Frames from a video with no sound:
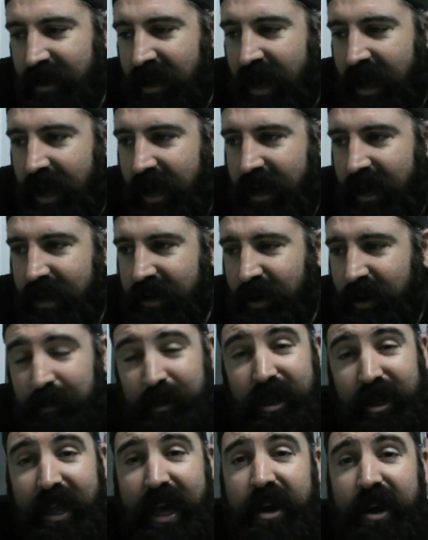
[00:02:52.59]
and I'm
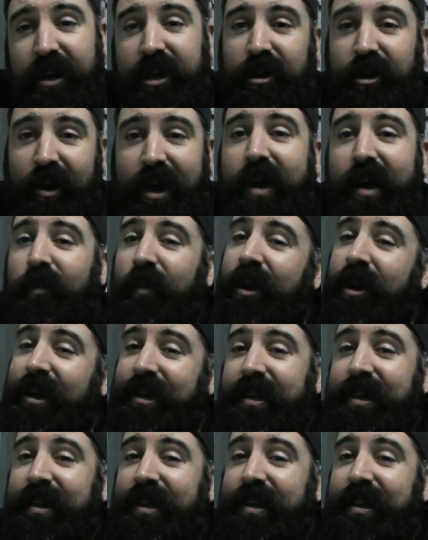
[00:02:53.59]
glad I got out when I